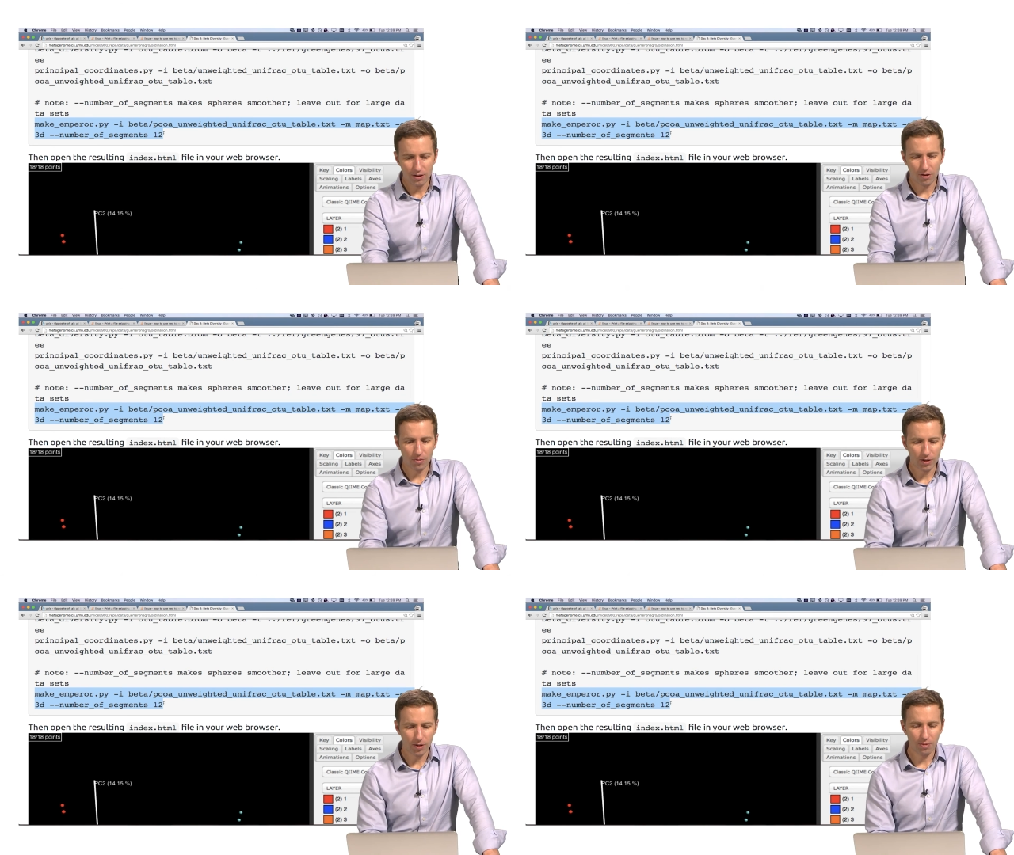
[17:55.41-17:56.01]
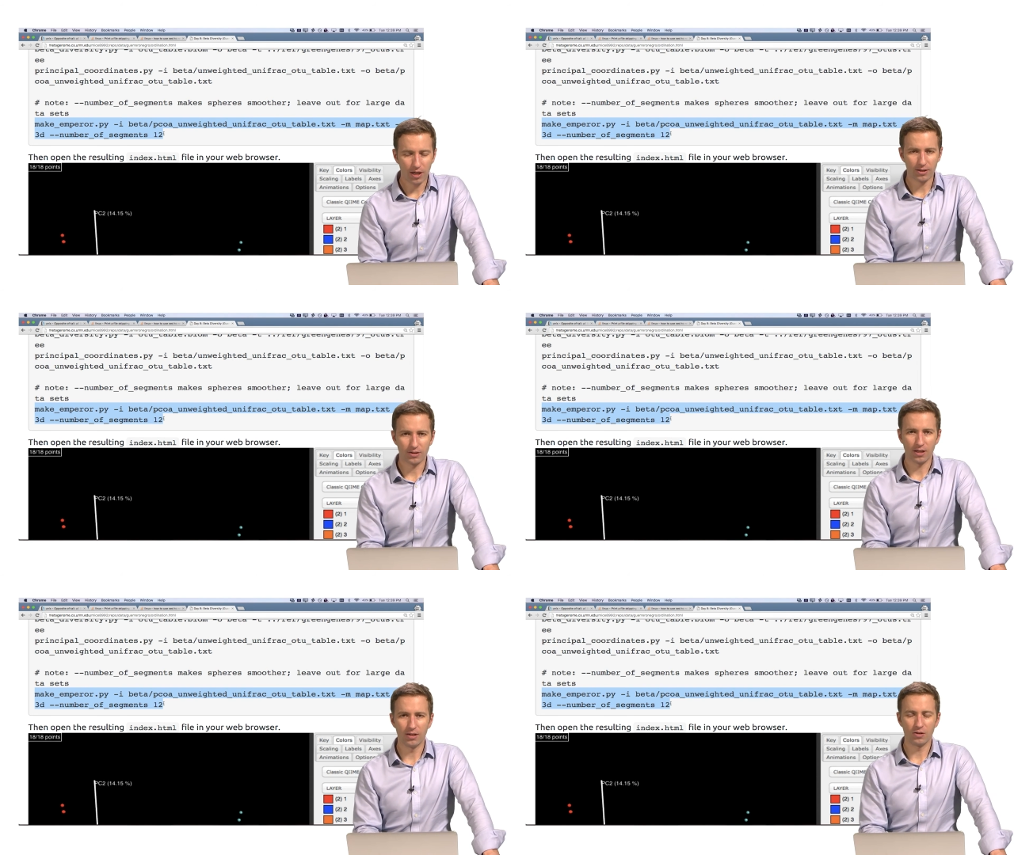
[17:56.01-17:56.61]
the 3D
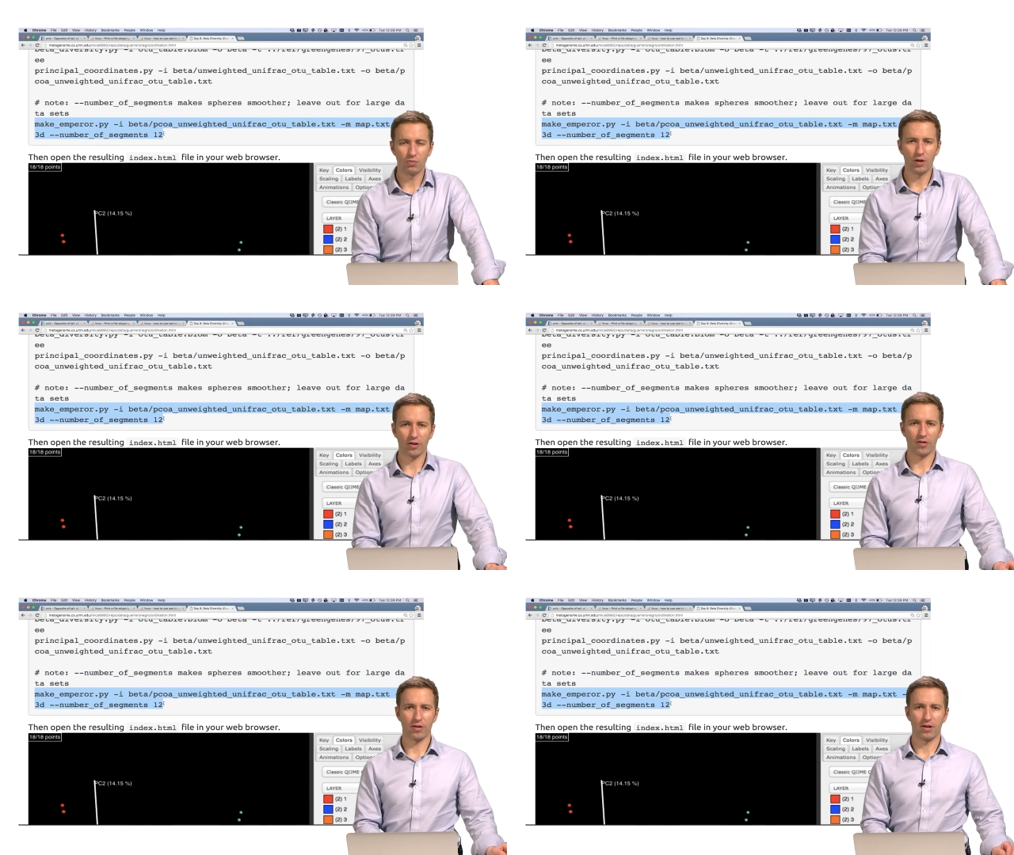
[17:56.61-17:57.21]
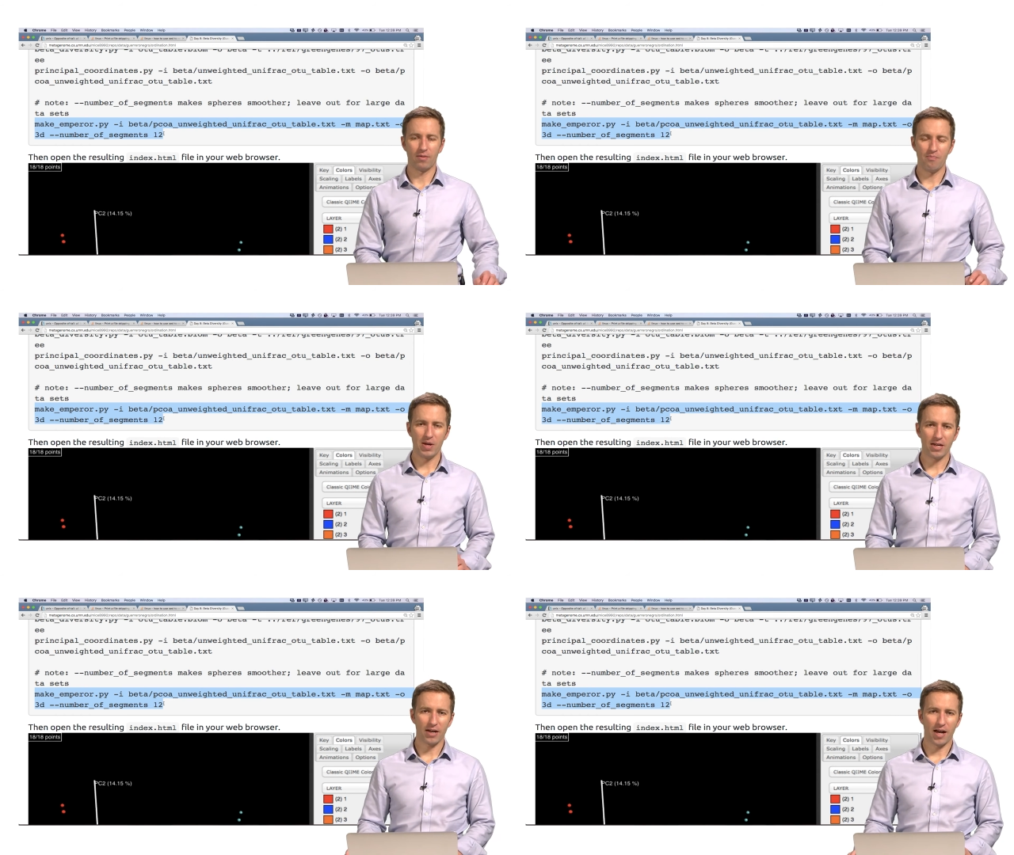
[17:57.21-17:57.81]
plots is with
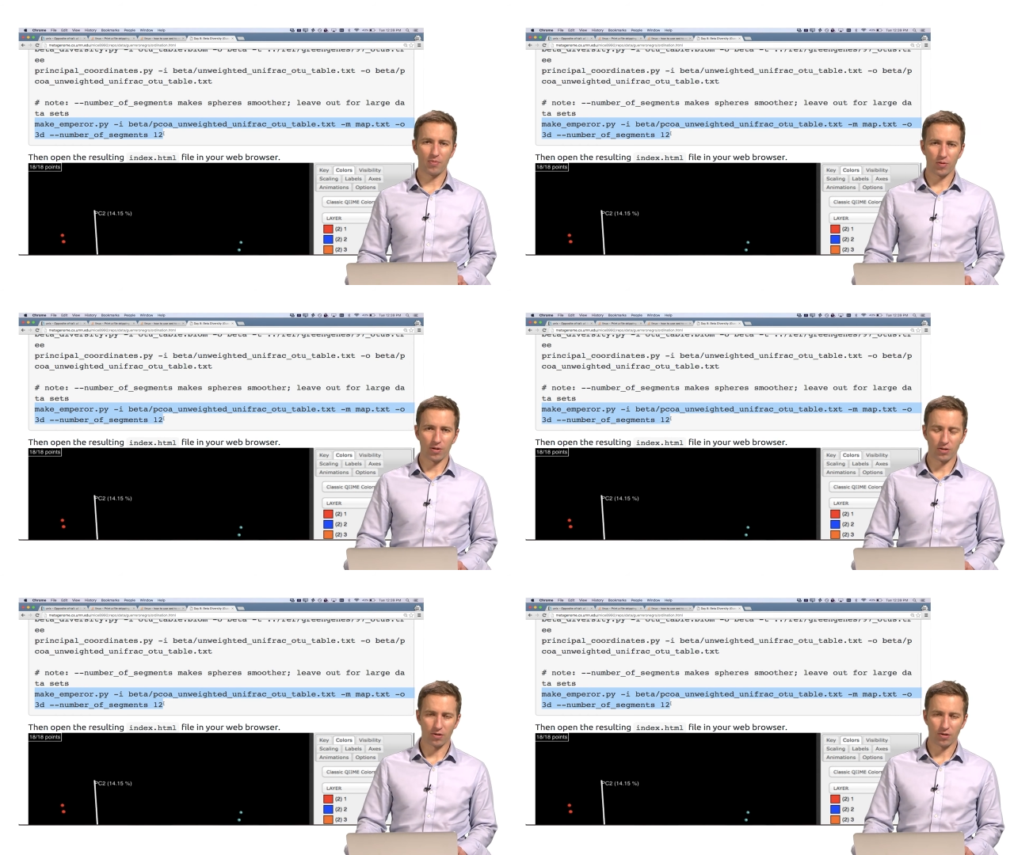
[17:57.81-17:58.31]
make emperor.